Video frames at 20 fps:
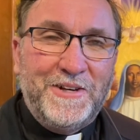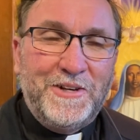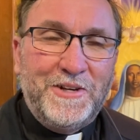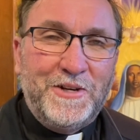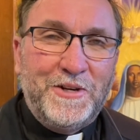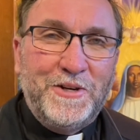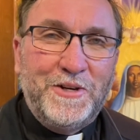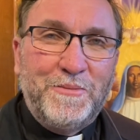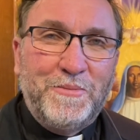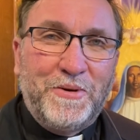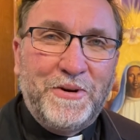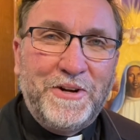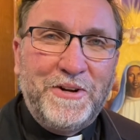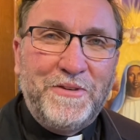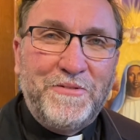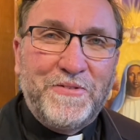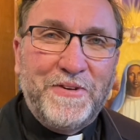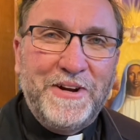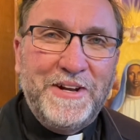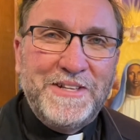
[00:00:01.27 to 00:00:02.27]
Good morning,
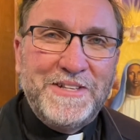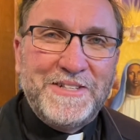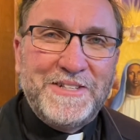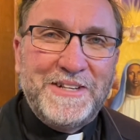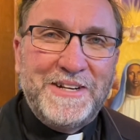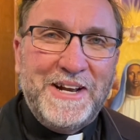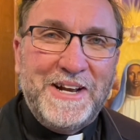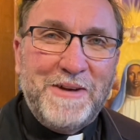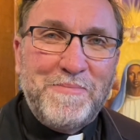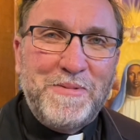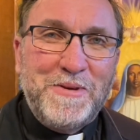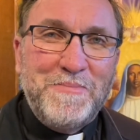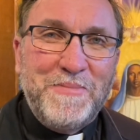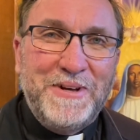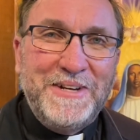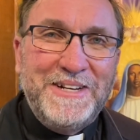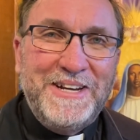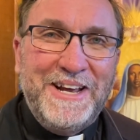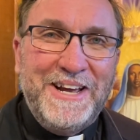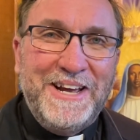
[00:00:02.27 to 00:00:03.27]
friends, and happy
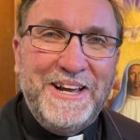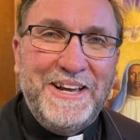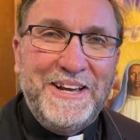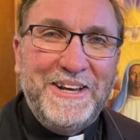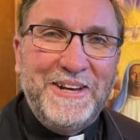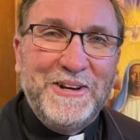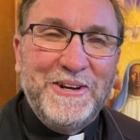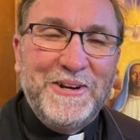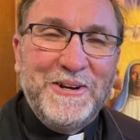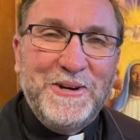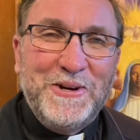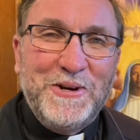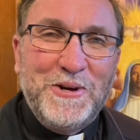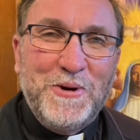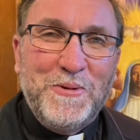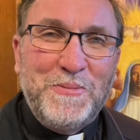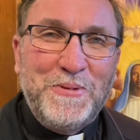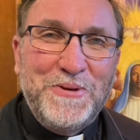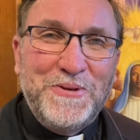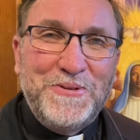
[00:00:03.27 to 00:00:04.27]
Monday.
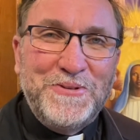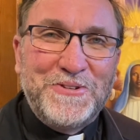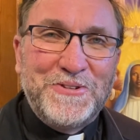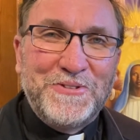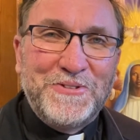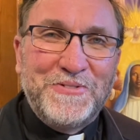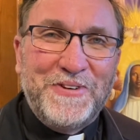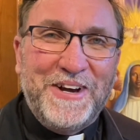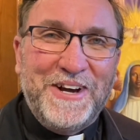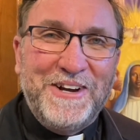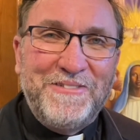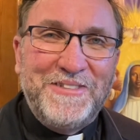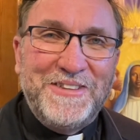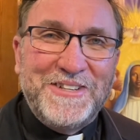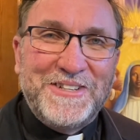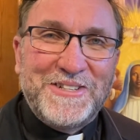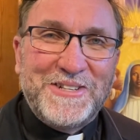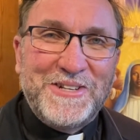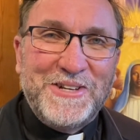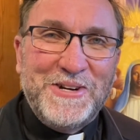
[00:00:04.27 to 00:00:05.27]
Hope you survived the
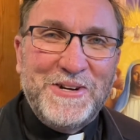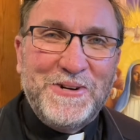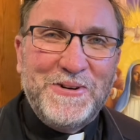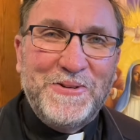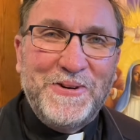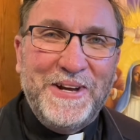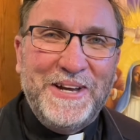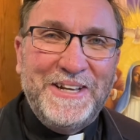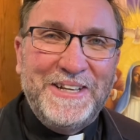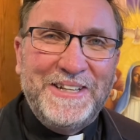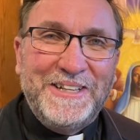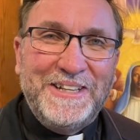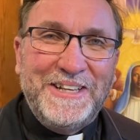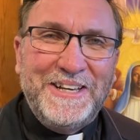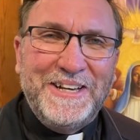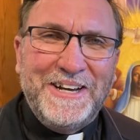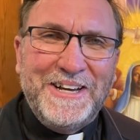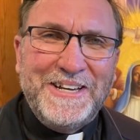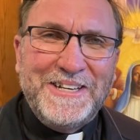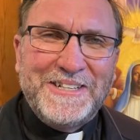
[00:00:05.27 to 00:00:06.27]
snow and the
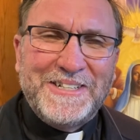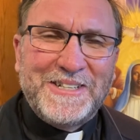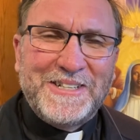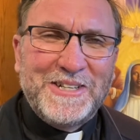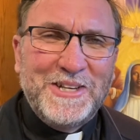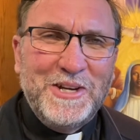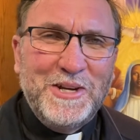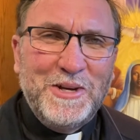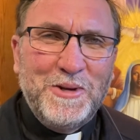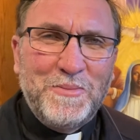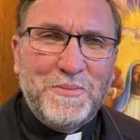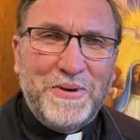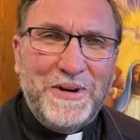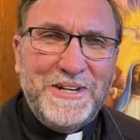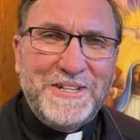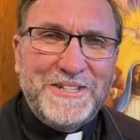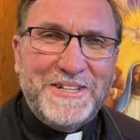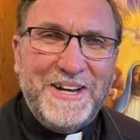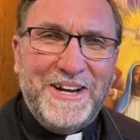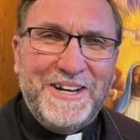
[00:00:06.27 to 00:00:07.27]
ice.
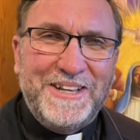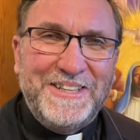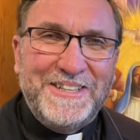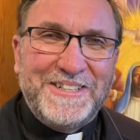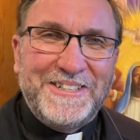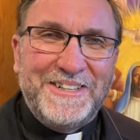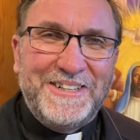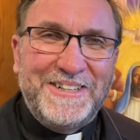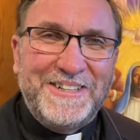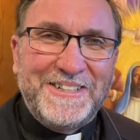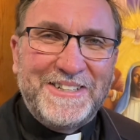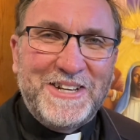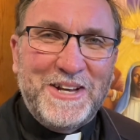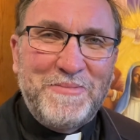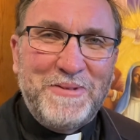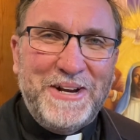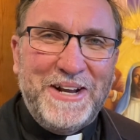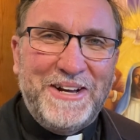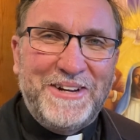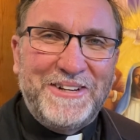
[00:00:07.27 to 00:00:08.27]
Praise God, the sun is
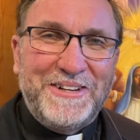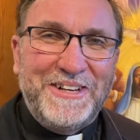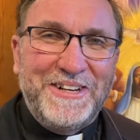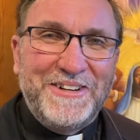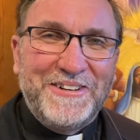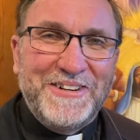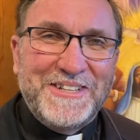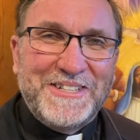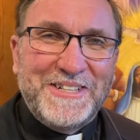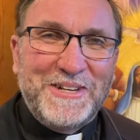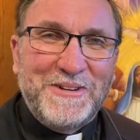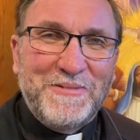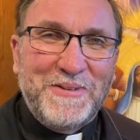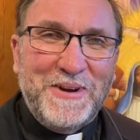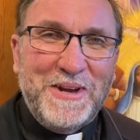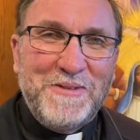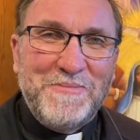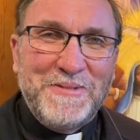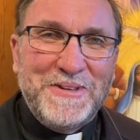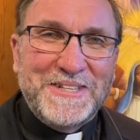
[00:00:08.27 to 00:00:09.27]
coming out here at St.
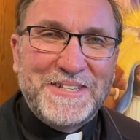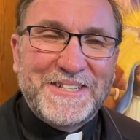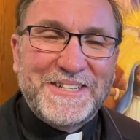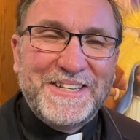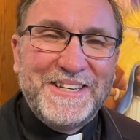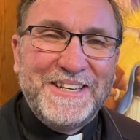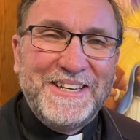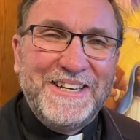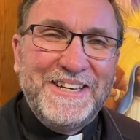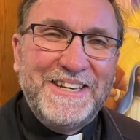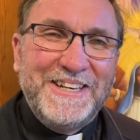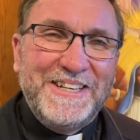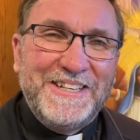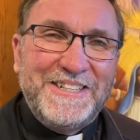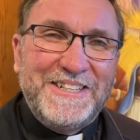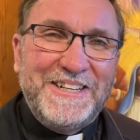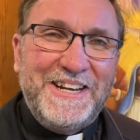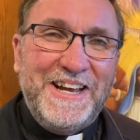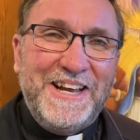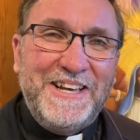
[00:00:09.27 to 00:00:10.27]
Raymond's.
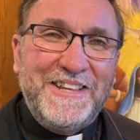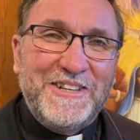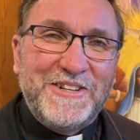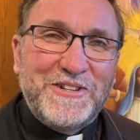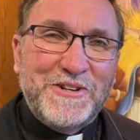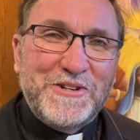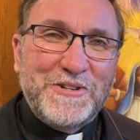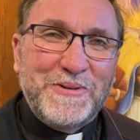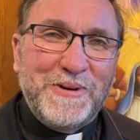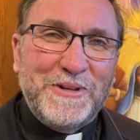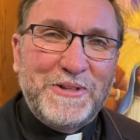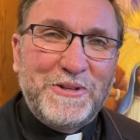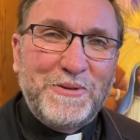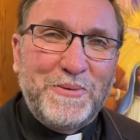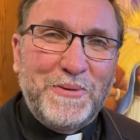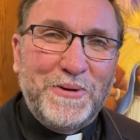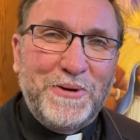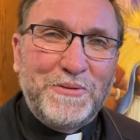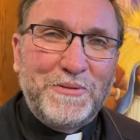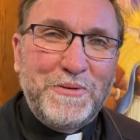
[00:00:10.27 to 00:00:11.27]
Today, the church throughout the
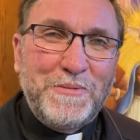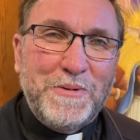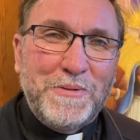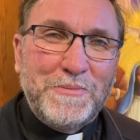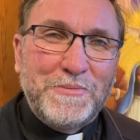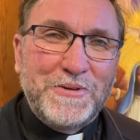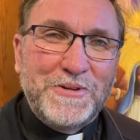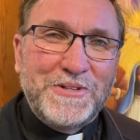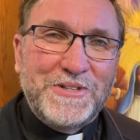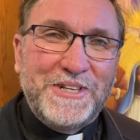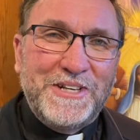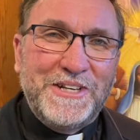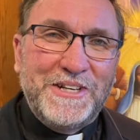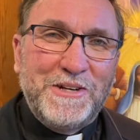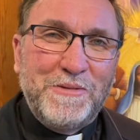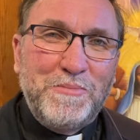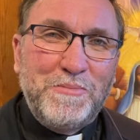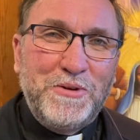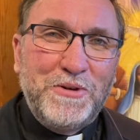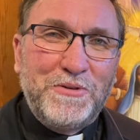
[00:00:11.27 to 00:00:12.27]
world remembers
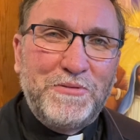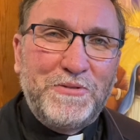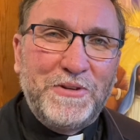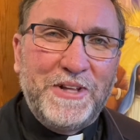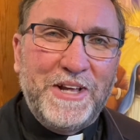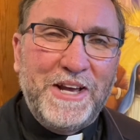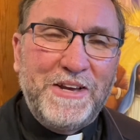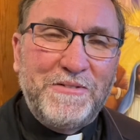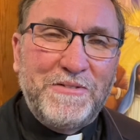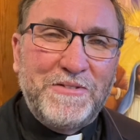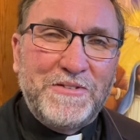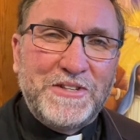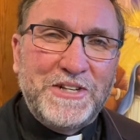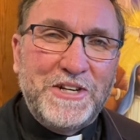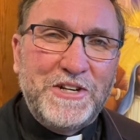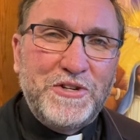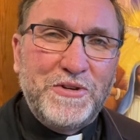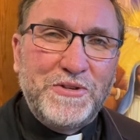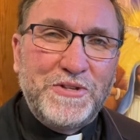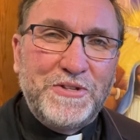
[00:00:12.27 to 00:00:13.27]
the beautiful life of
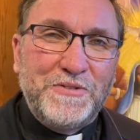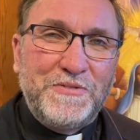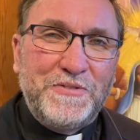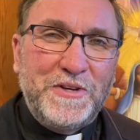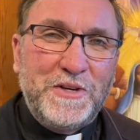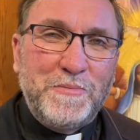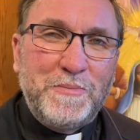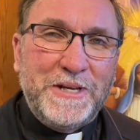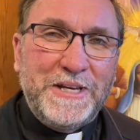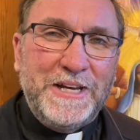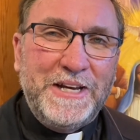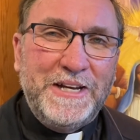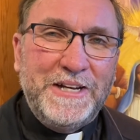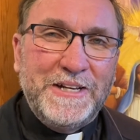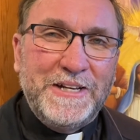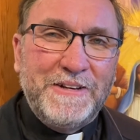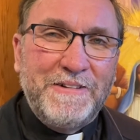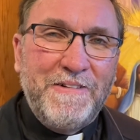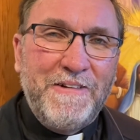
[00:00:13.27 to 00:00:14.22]
St. Josephine Bakhita.